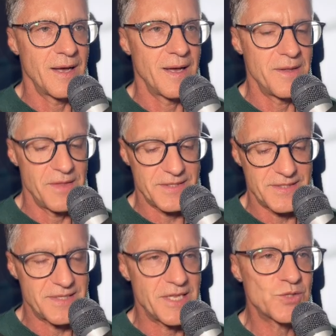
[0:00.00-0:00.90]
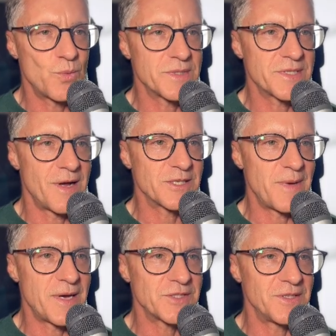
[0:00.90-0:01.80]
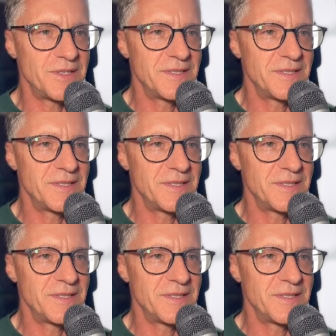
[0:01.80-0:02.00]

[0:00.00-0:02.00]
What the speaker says: This one's not special.